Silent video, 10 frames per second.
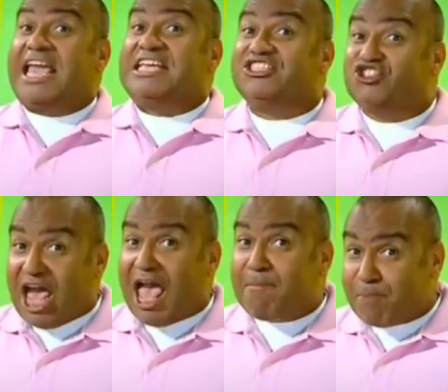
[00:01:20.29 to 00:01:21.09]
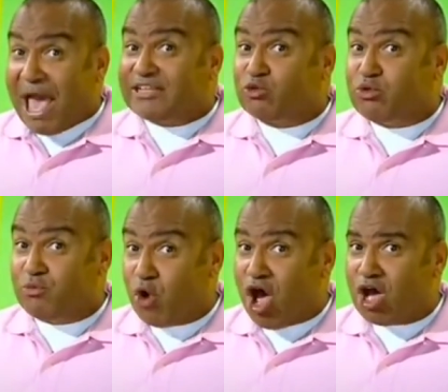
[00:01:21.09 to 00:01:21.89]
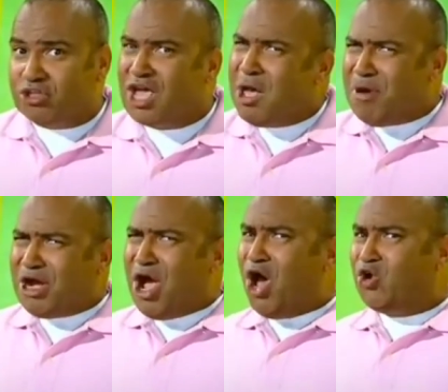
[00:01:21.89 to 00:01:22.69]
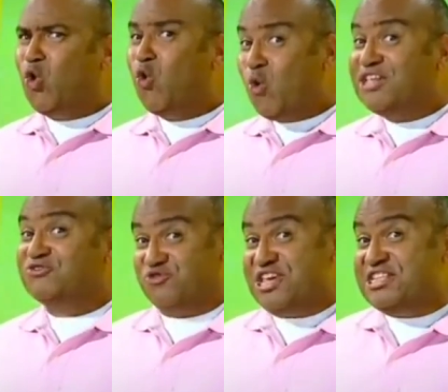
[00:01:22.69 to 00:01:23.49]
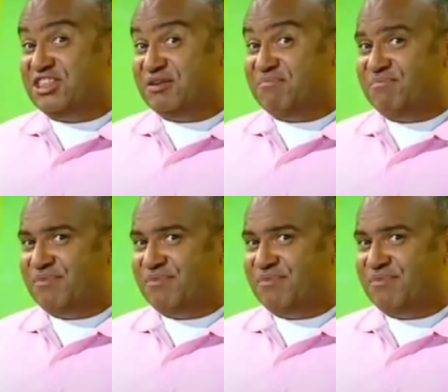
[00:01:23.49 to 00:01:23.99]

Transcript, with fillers: He's jam-packed with words, but can't always read them.